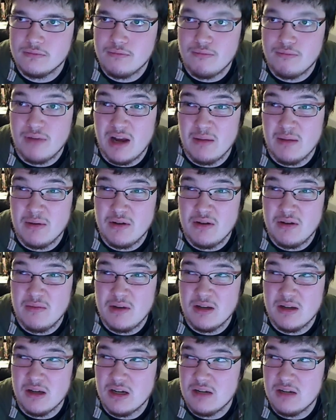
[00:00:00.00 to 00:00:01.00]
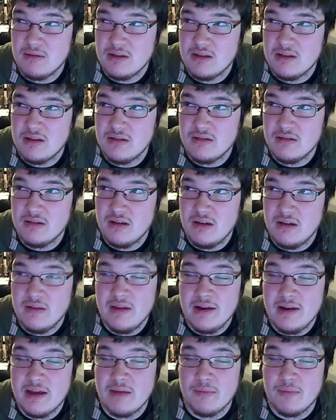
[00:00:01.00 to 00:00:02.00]
probably shouldn't be talking about this.
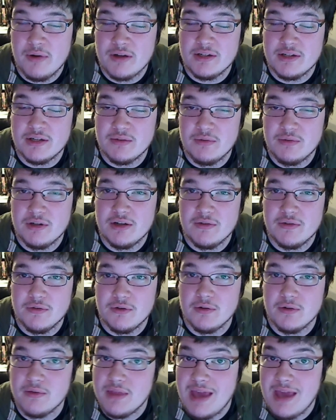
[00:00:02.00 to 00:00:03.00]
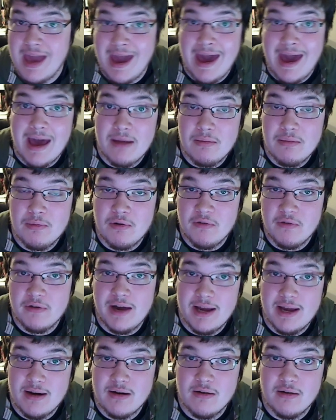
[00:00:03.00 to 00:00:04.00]
Then again, Project Wonderful, the ad
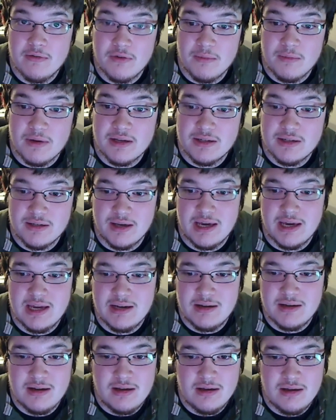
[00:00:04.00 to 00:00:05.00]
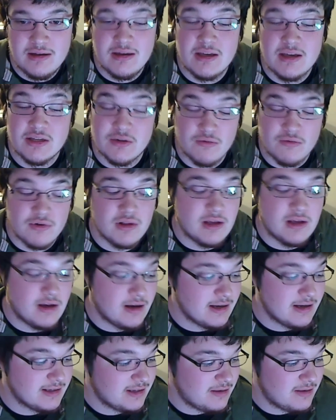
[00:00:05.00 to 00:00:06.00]
provider for my site, is a really
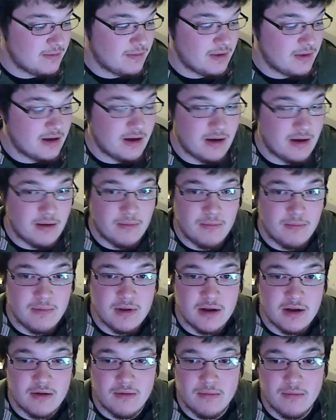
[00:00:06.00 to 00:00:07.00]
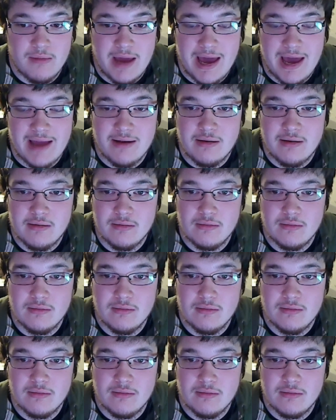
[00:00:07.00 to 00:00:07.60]
awesome, ad